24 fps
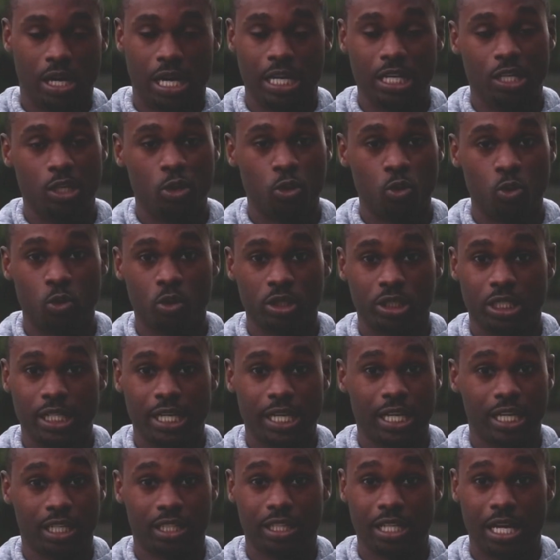I didn't know what the
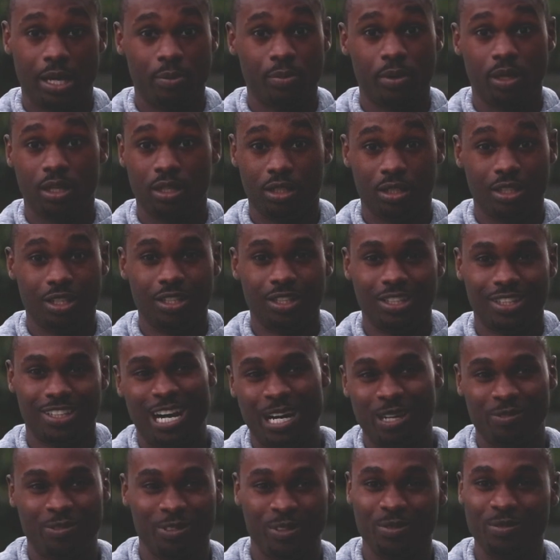heck that meant.
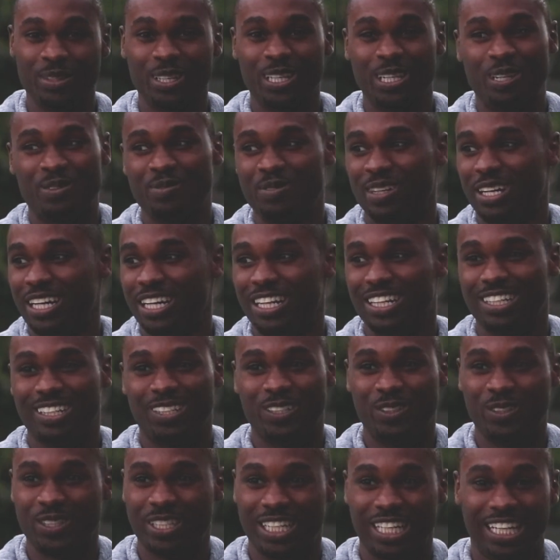For me, I'm like,
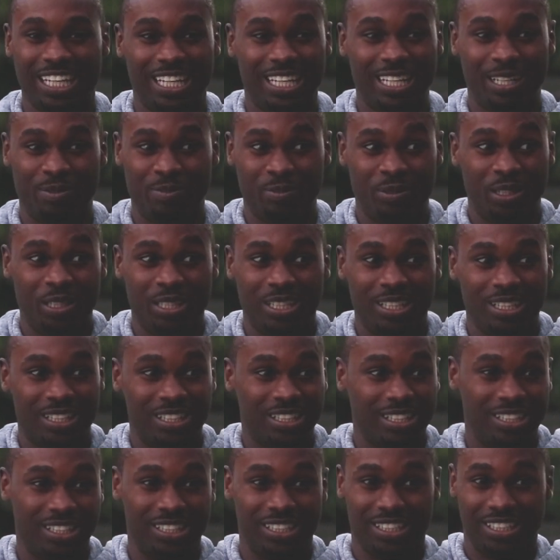okay, I'm going
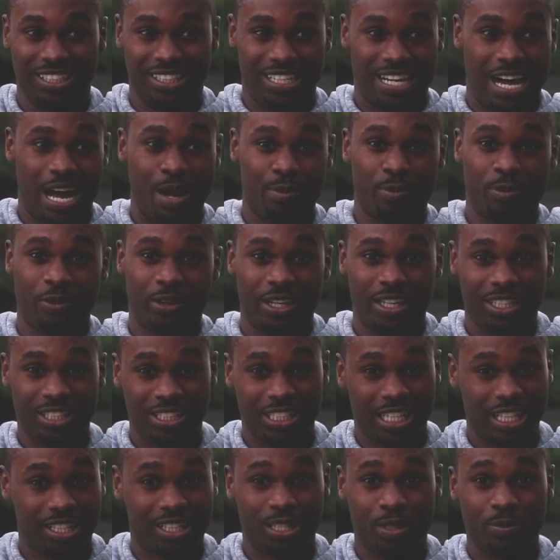to operate a
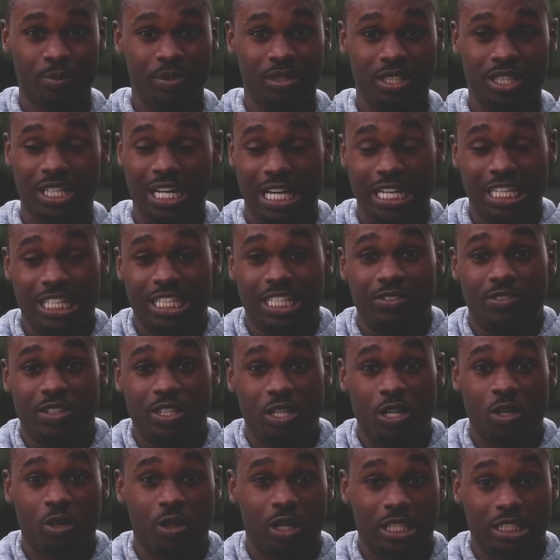tech company. I didn't
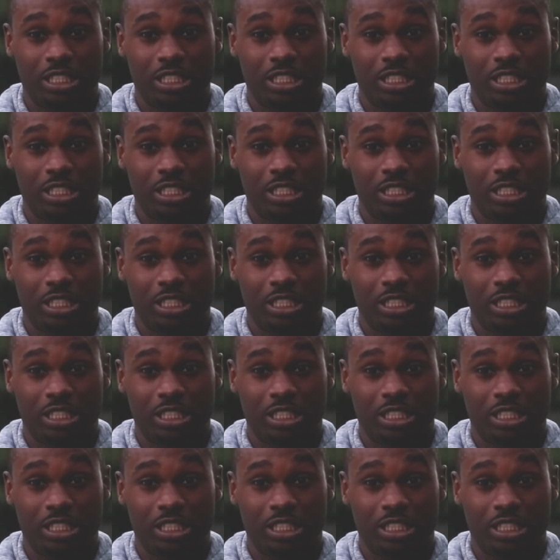even know.